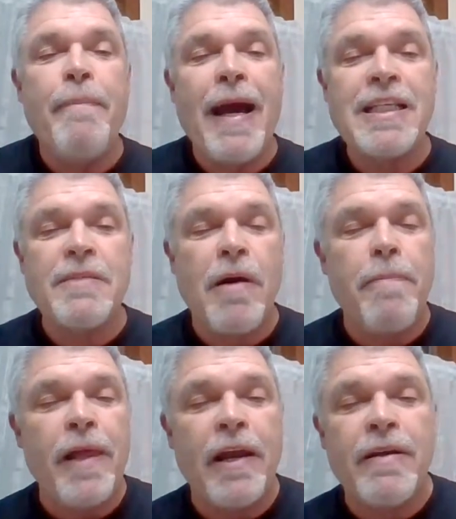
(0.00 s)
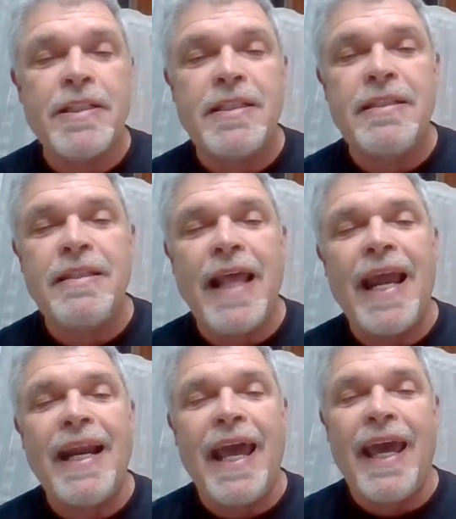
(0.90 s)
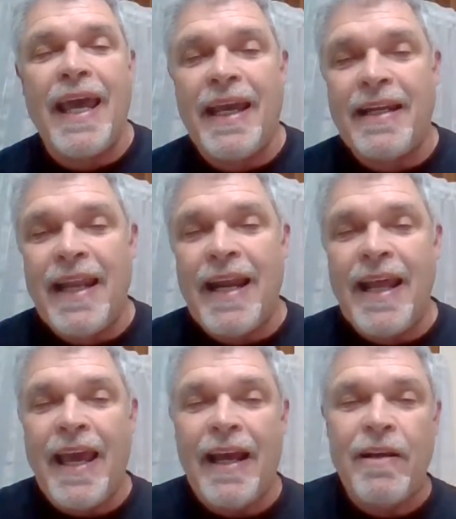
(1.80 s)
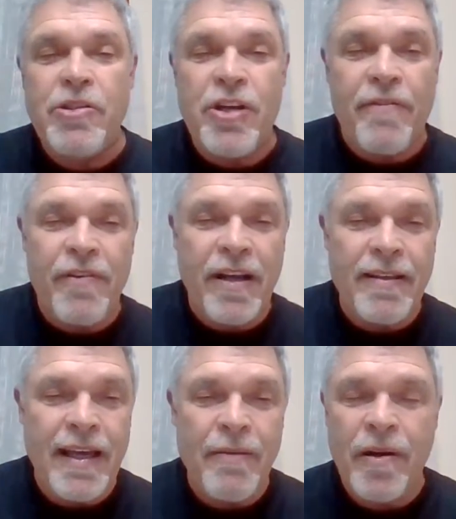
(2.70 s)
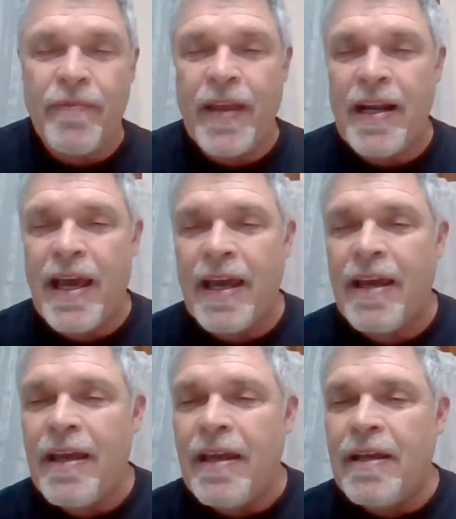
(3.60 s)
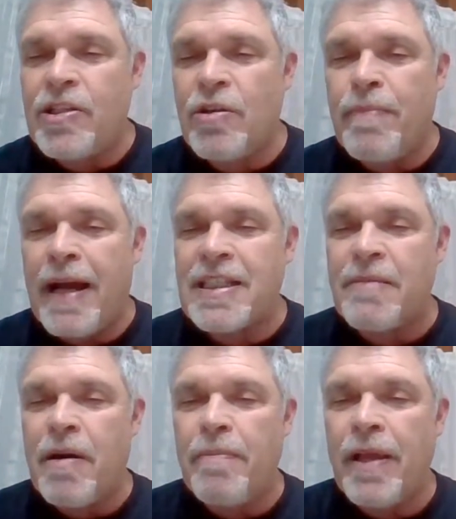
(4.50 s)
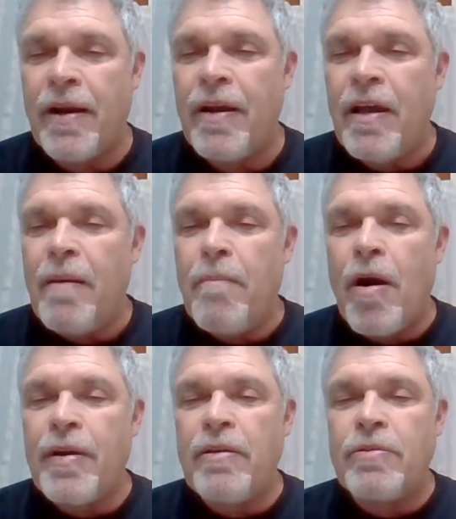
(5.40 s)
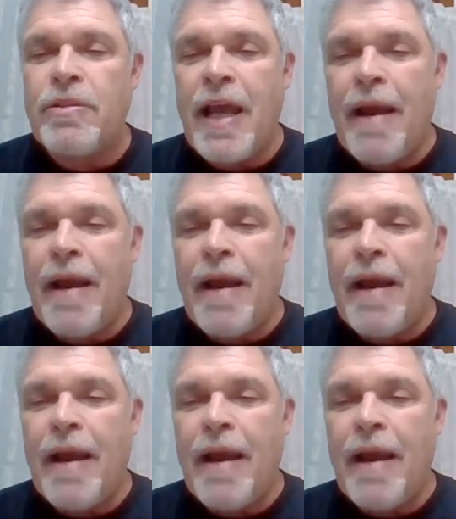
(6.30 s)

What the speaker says: And the basketball player is Nene. I know Jeffrey got that one. Nene is your basketball player. Martin, you're